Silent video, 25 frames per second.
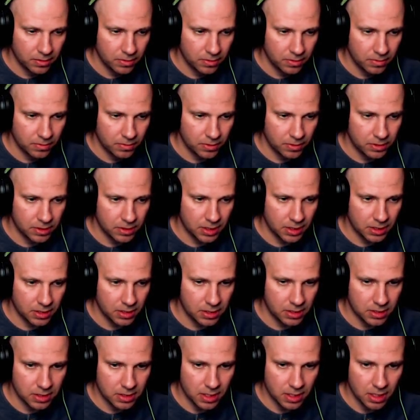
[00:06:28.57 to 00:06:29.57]
Wasn't that
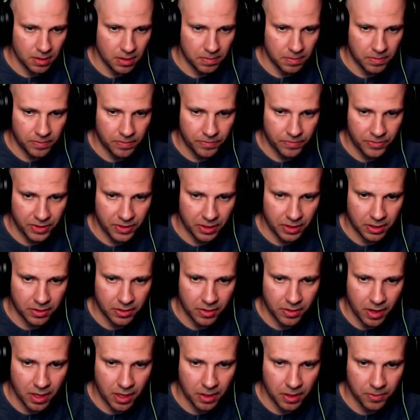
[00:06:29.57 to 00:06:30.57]
his name? The
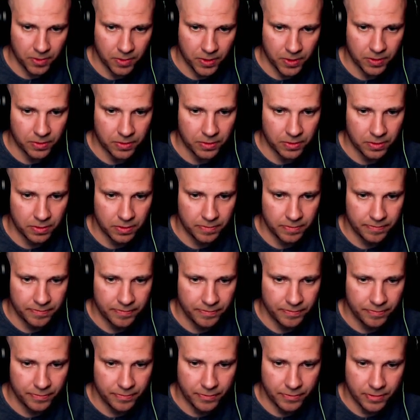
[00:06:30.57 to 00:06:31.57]
crying one.
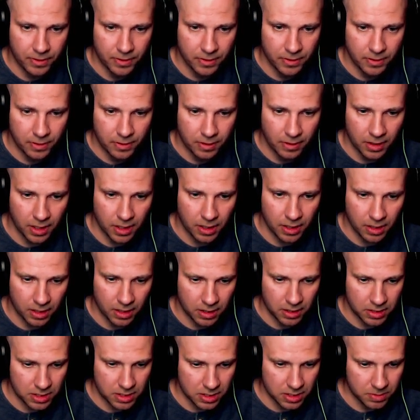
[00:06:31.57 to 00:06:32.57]
Yeah,
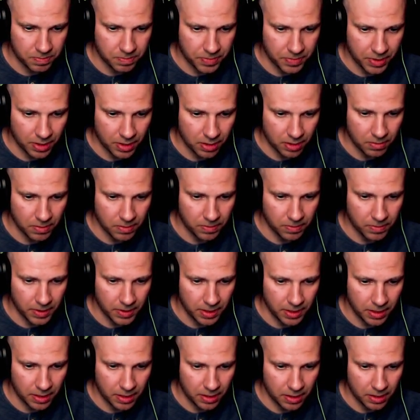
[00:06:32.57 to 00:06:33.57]
this is
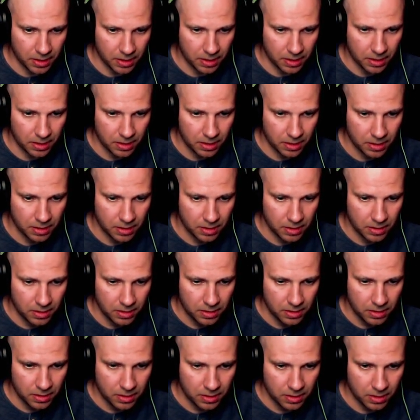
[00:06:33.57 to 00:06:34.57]
probably...
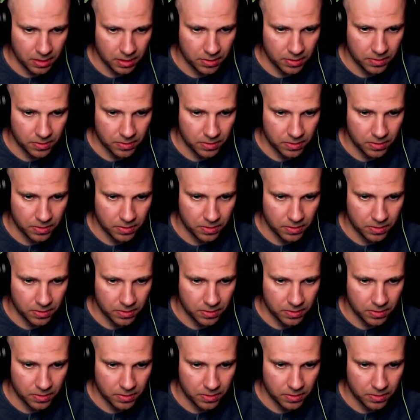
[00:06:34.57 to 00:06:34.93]
No.